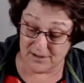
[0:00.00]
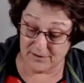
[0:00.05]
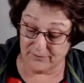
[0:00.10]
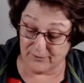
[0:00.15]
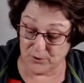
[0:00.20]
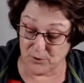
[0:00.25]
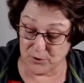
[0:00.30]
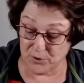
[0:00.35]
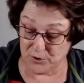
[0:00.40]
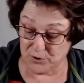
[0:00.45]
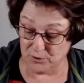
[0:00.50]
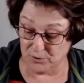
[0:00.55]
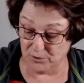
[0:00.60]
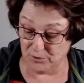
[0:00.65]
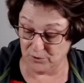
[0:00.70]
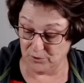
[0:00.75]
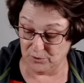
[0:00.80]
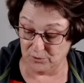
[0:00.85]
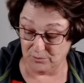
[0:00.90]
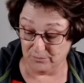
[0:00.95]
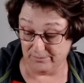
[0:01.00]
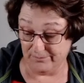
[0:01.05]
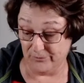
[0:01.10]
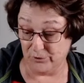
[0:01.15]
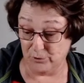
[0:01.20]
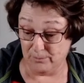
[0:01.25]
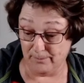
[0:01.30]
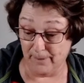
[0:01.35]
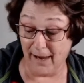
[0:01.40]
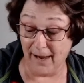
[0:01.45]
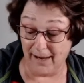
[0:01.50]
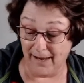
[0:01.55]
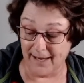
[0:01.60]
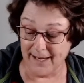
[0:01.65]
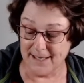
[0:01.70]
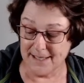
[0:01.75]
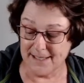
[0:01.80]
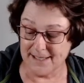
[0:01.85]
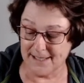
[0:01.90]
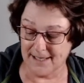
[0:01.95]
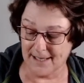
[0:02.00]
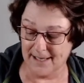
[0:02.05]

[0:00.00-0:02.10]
Of course, you might.